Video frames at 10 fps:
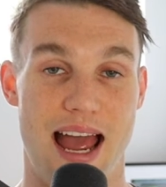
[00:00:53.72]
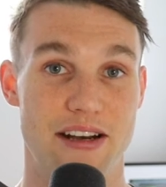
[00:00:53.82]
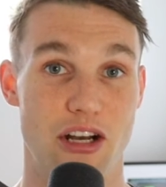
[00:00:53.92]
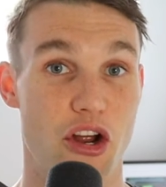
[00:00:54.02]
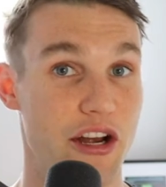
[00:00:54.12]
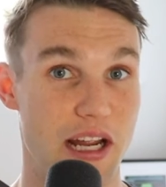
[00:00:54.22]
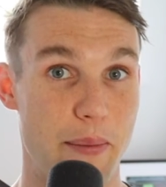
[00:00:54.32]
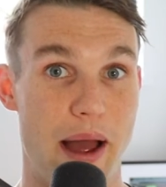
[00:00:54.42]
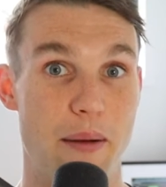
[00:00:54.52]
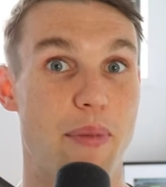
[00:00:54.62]
and
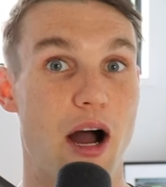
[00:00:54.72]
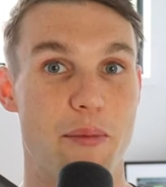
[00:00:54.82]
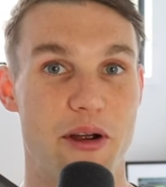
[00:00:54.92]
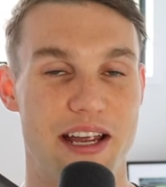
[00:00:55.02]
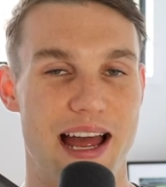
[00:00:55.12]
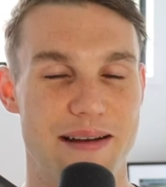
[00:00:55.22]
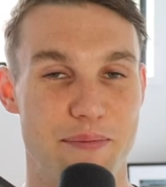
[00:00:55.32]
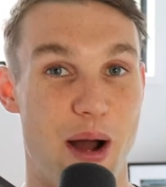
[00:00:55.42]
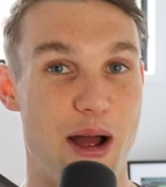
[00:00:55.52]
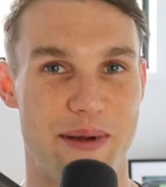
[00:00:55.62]
learning about
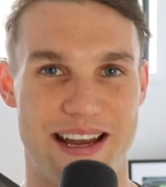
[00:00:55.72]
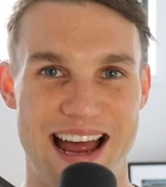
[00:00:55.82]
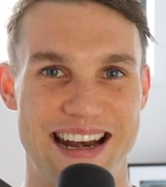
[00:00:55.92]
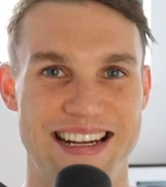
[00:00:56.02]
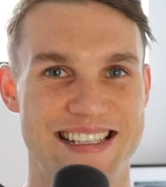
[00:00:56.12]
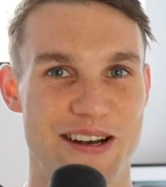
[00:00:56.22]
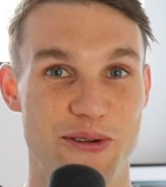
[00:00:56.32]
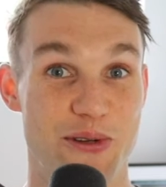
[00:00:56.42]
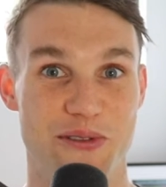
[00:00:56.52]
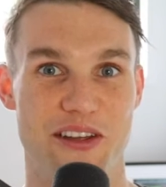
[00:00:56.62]
biomechanics
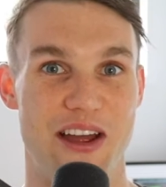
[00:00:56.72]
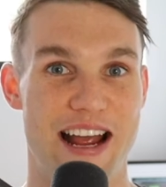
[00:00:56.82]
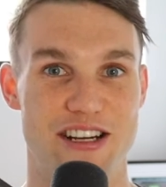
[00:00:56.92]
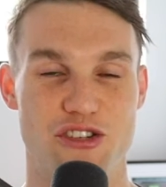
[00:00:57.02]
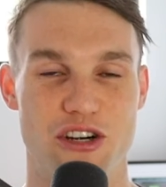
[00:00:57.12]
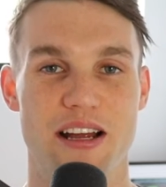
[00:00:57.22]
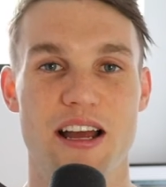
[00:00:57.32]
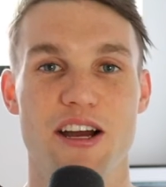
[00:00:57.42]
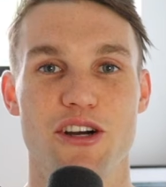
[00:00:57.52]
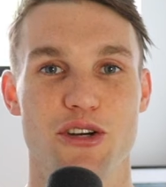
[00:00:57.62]
and all of the
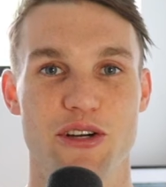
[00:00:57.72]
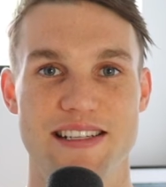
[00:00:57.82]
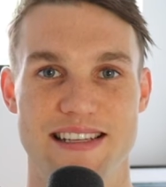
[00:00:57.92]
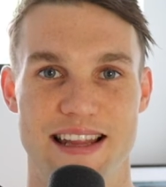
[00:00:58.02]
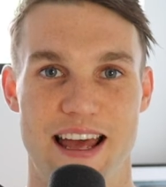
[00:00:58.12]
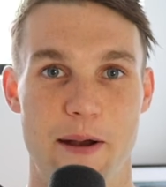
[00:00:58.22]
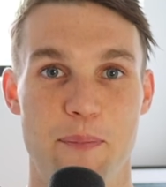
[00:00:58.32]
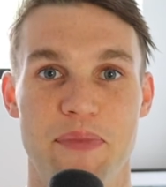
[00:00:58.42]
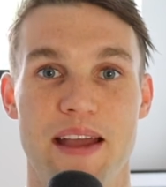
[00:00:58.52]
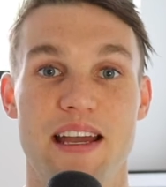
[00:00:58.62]
extra goodies in
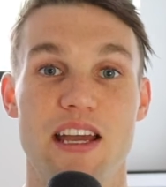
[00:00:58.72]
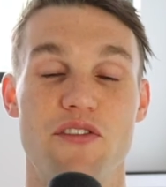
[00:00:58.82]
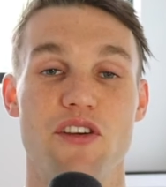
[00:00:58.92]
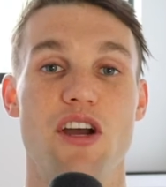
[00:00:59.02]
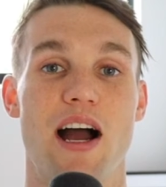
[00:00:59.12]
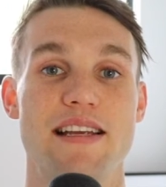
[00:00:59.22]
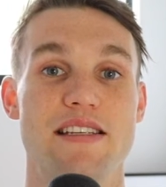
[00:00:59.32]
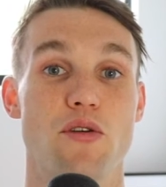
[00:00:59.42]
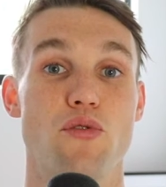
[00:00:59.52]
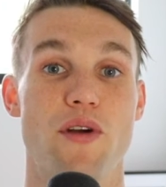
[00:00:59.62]
there. If you
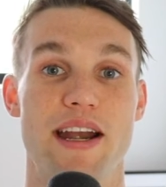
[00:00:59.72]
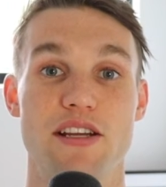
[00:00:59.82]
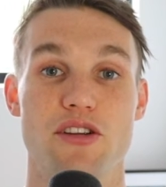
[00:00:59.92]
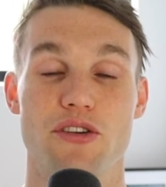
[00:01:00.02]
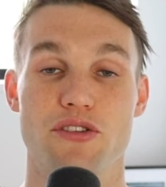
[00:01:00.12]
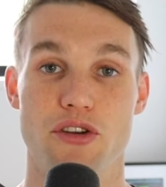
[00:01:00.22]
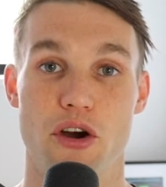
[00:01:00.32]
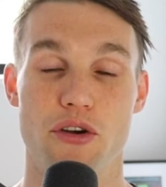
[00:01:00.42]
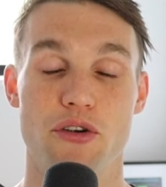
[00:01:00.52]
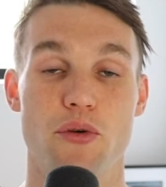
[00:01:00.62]
guys already
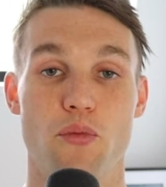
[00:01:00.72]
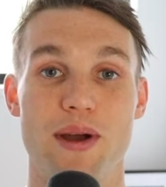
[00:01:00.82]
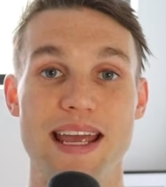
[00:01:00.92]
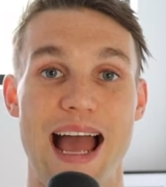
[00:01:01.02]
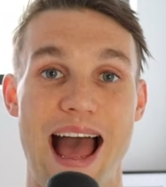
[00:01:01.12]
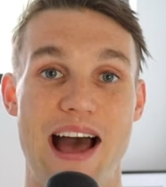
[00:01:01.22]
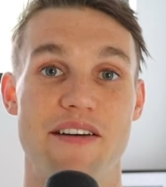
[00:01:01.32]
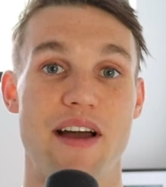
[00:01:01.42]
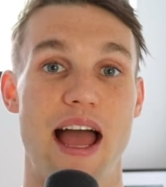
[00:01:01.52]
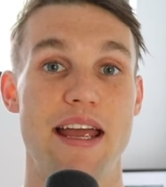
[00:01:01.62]
don't know, we
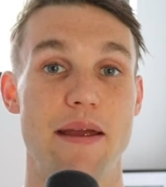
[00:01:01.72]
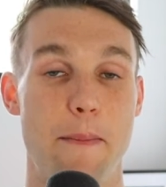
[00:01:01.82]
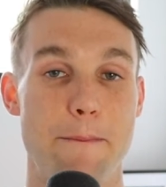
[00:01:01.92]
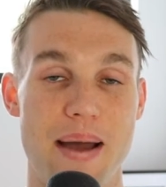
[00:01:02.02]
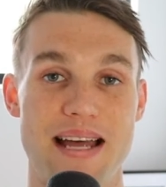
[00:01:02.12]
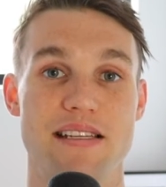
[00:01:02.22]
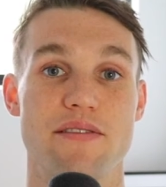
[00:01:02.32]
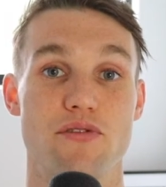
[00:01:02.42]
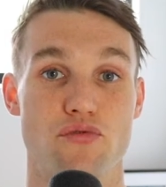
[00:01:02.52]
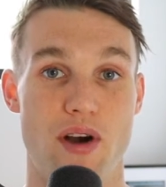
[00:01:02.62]
have a
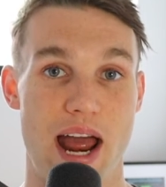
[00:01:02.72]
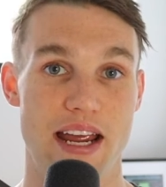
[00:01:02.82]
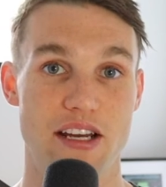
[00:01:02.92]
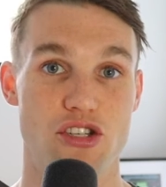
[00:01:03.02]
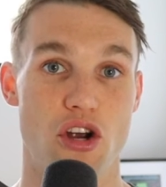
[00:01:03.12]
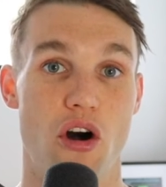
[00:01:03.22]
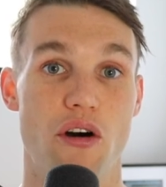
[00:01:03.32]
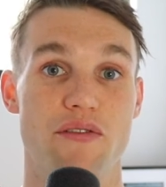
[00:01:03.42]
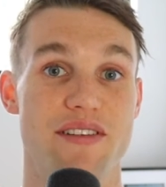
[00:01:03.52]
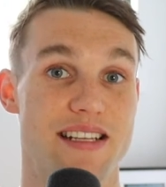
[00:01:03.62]
massive range of